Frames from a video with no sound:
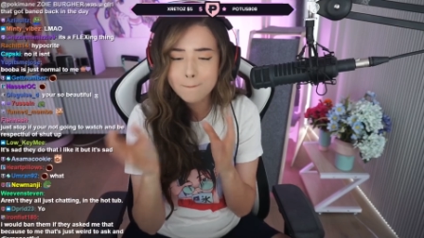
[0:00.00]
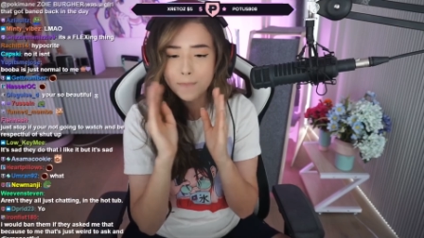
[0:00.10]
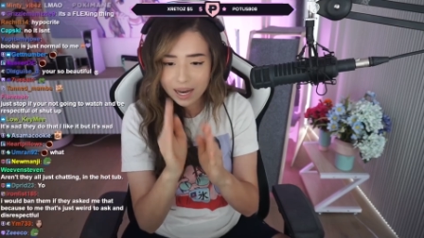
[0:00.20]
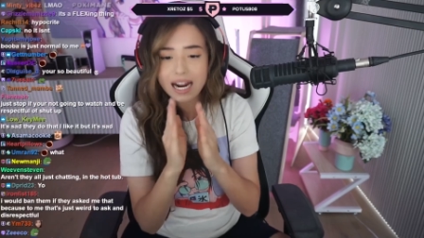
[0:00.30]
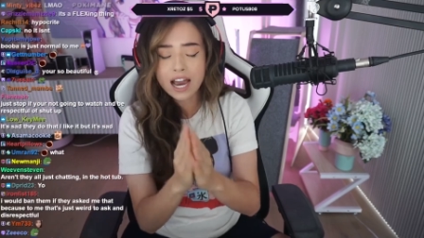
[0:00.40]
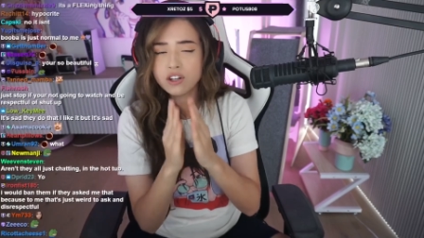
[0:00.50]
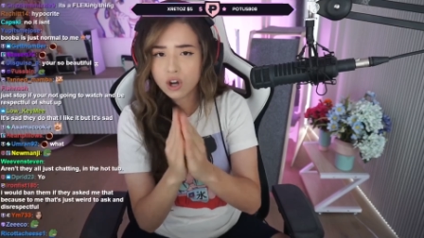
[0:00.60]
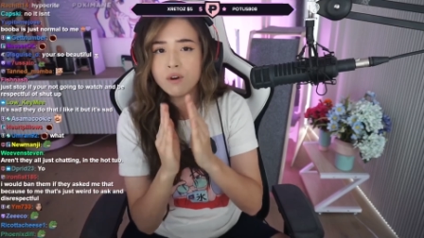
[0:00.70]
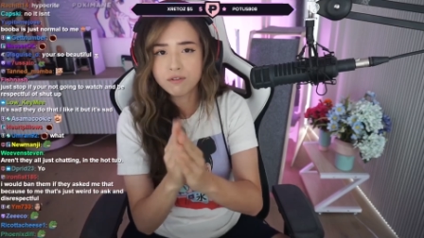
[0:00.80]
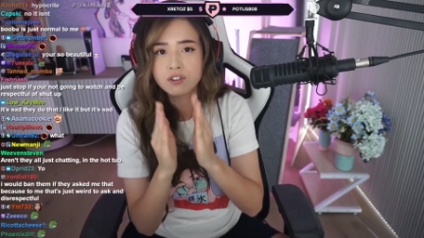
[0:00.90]
but I
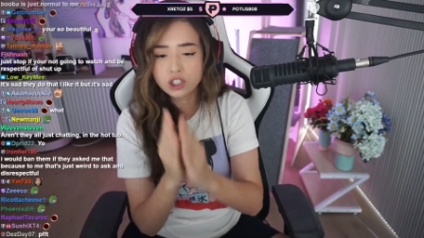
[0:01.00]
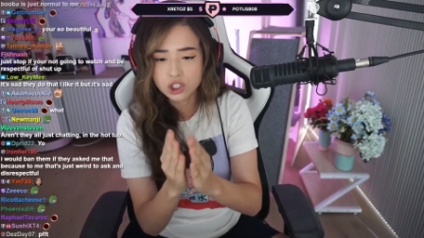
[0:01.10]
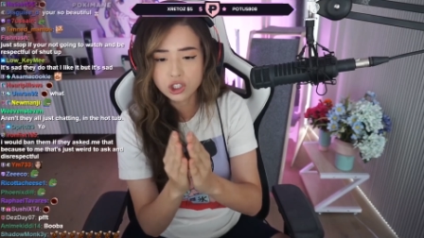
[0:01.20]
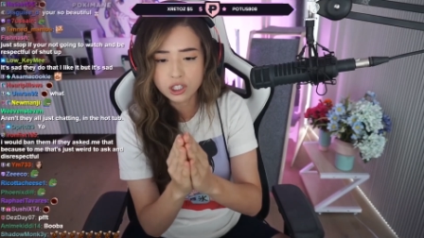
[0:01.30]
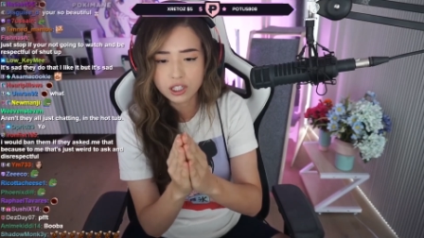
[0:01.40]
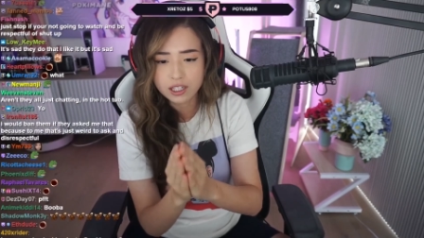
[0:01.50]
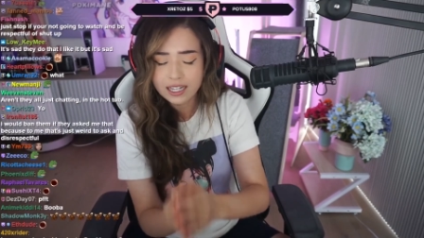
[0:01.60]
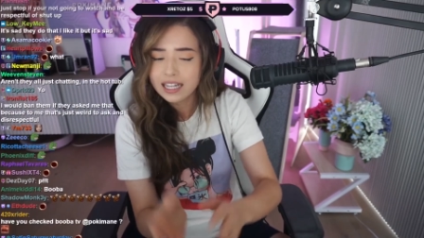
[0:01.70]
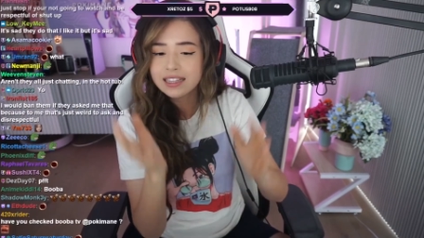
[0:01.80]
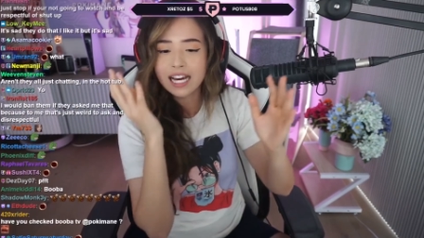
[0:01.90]
know for
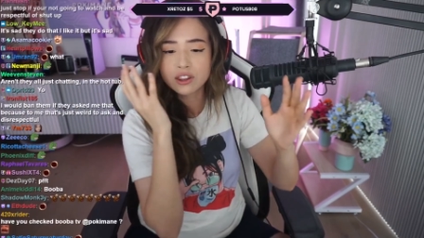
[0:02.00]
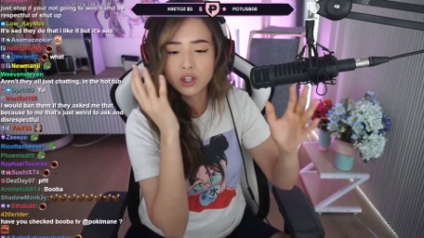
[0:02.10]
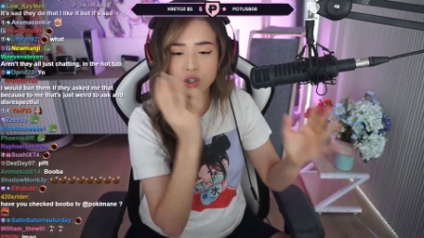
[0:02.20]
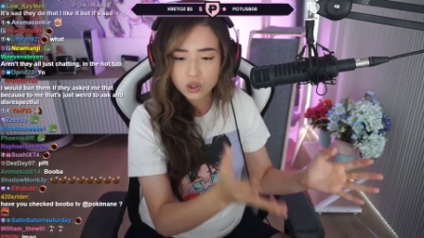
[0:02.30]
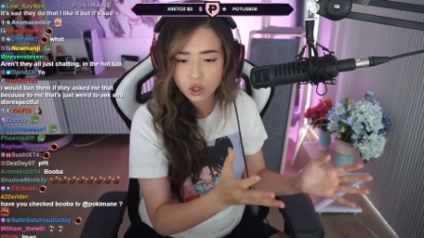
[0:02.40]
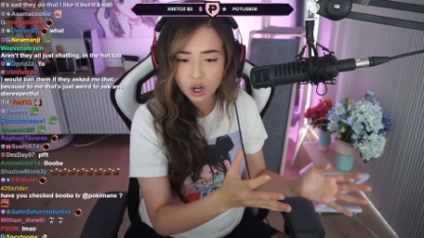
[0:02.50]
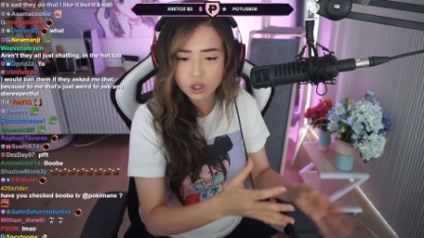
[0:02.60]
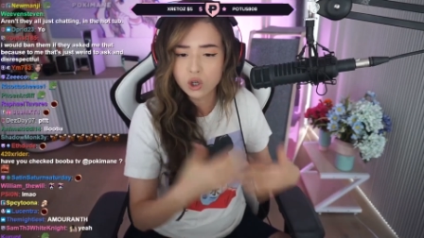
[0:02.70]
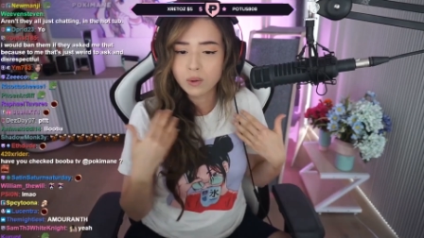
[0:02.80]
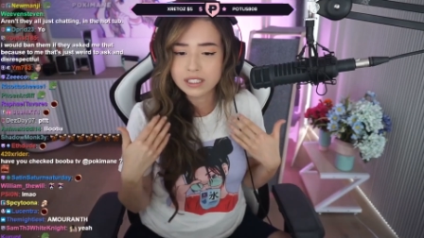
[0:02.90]
sure that the
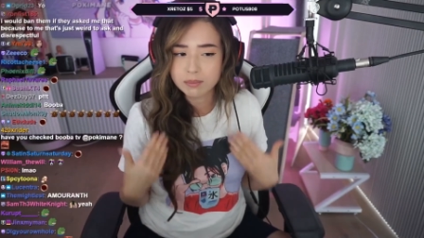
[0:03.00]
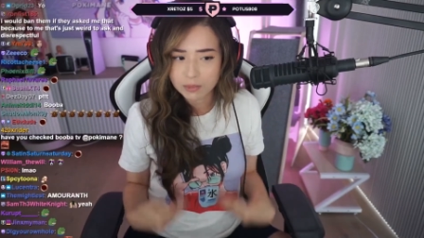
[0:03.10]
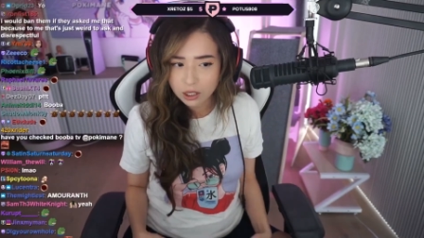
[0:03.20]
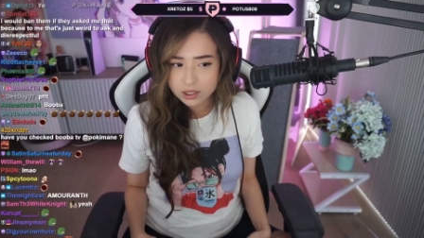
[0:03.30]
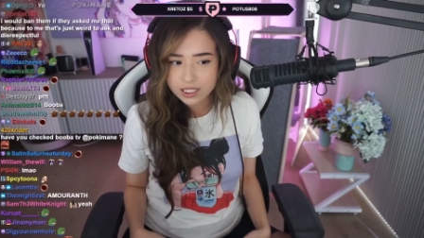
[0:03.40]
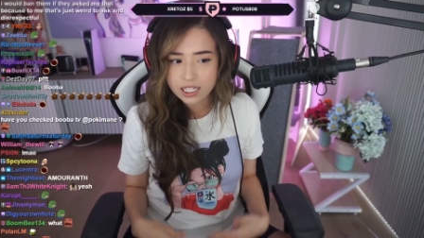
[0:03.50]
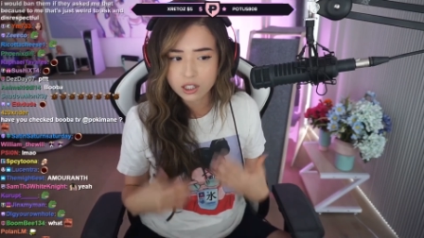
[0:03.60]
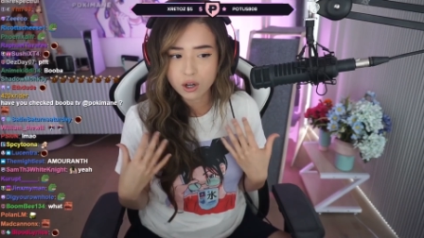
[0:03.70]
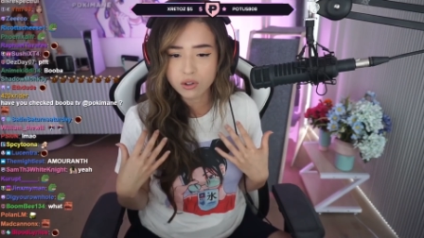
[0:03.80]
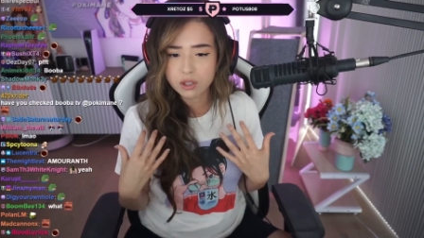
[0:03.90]
girl who is mostly
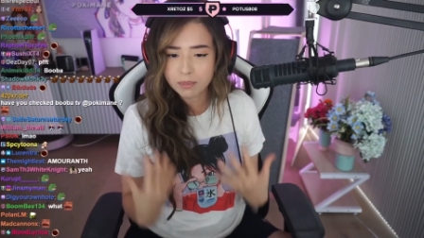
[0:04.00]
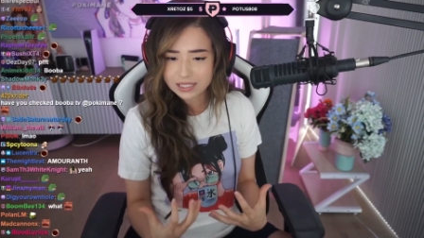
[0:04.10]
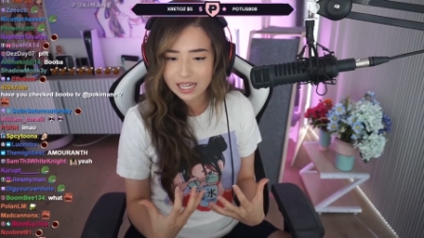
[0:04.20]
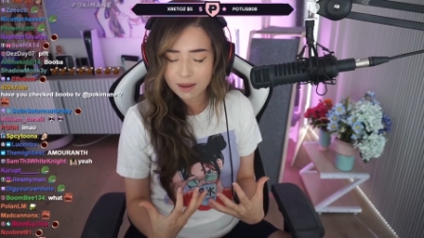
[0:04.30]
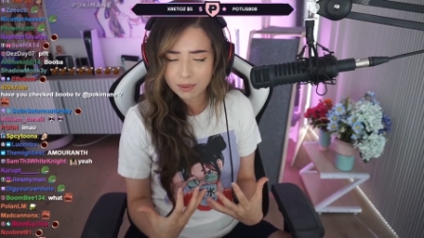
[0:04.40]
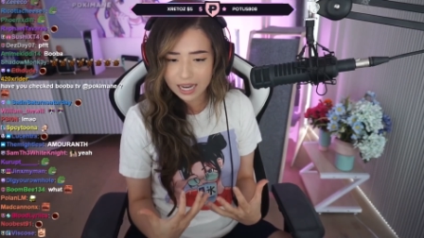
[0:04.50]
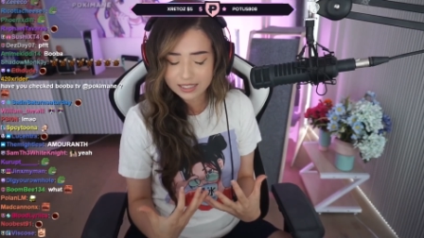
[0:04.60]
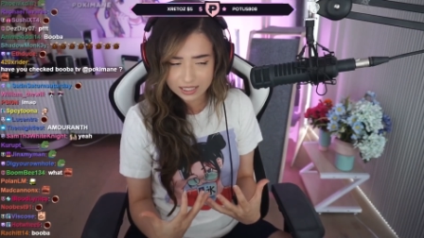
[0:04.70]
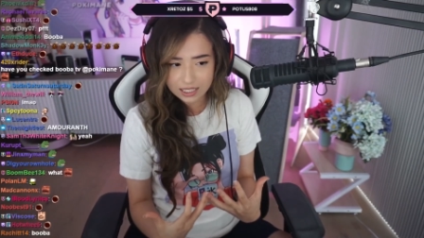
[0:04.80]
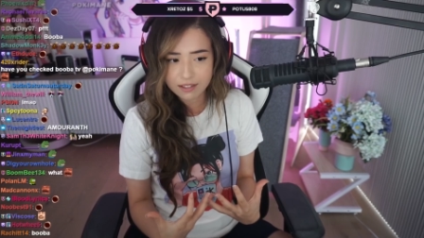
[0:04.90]
clothed but
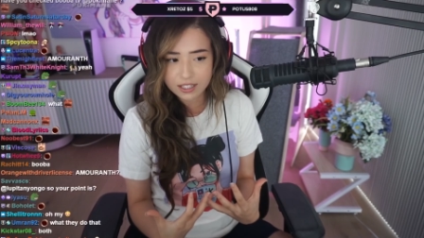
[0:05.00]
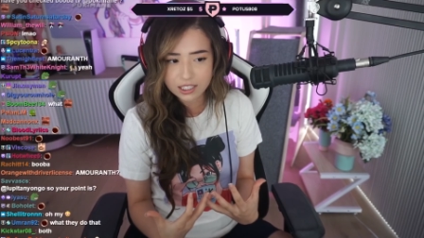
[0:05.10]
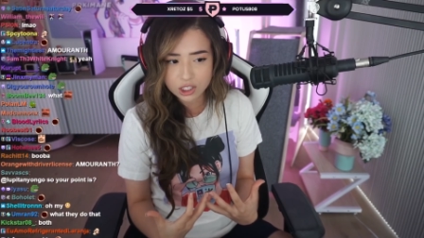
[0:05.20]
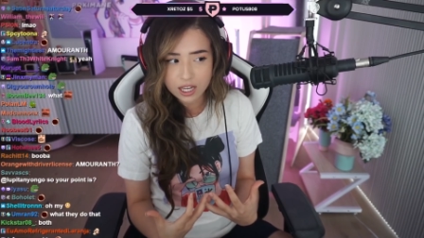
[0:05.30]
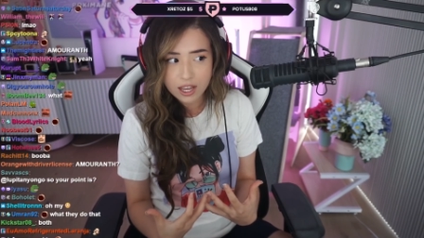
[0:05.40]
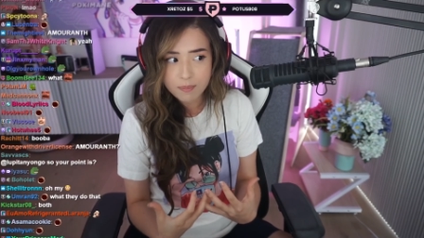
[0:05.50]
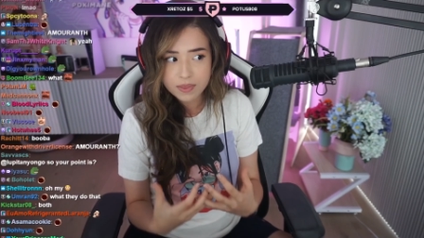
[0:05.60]
has cleavage,